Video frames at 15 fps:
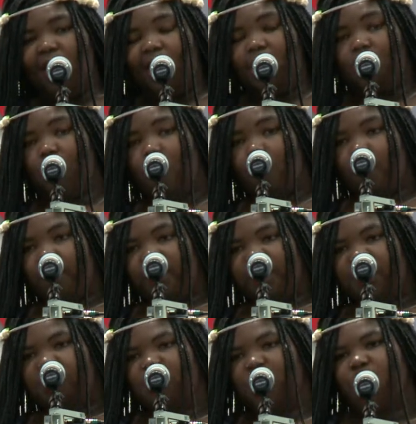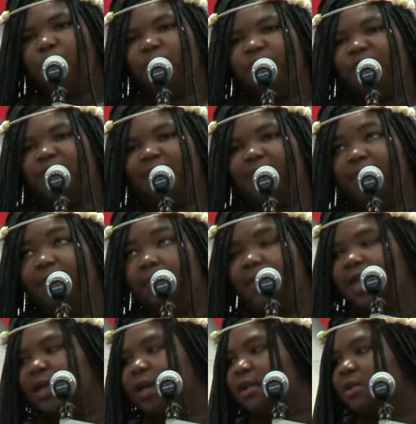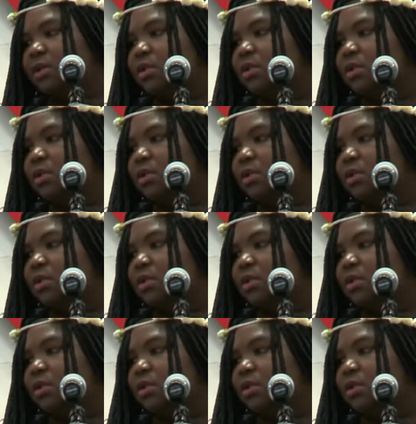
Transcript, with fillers: and hope against hope they'd be able to make it